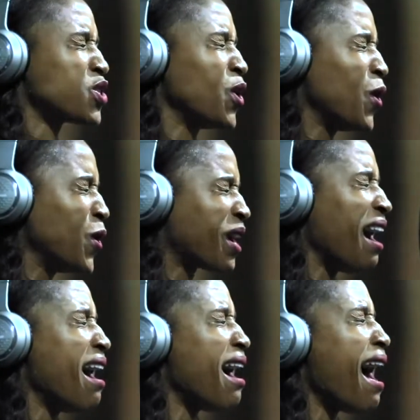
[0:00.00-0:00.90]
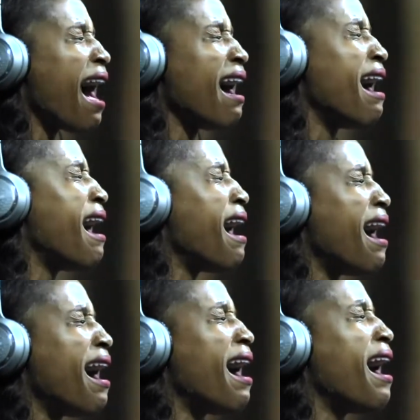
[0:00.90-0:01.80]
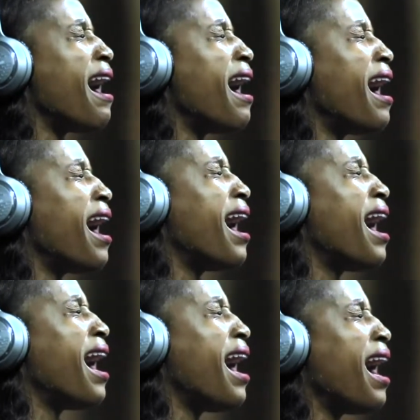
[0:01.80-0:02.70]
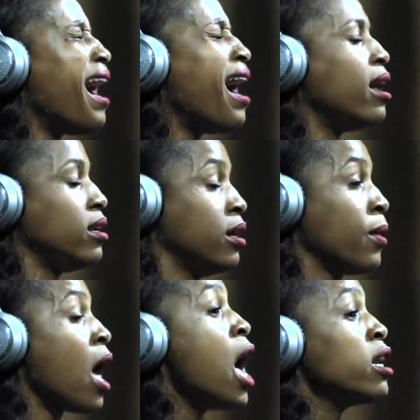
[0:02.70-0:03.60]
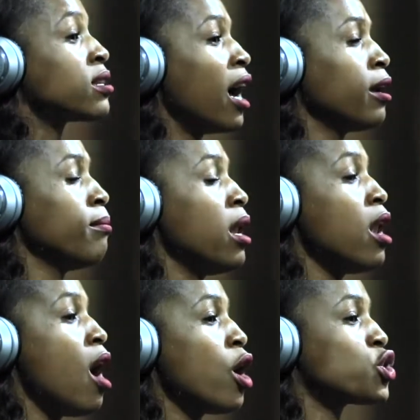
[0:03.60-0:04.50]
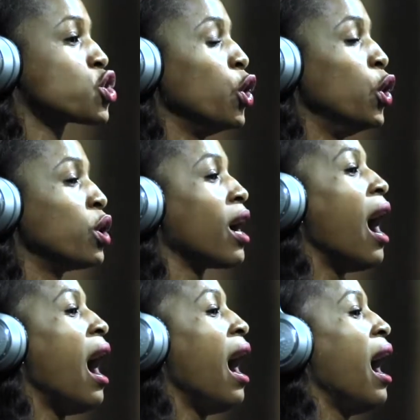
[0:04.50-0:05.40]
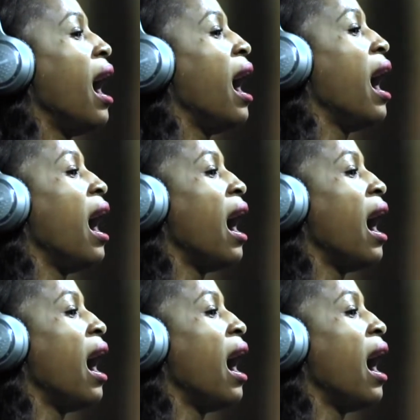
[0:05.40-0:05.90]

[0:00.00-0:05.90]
I'm doing a song called Time. Um, this song is painting a picture of hope.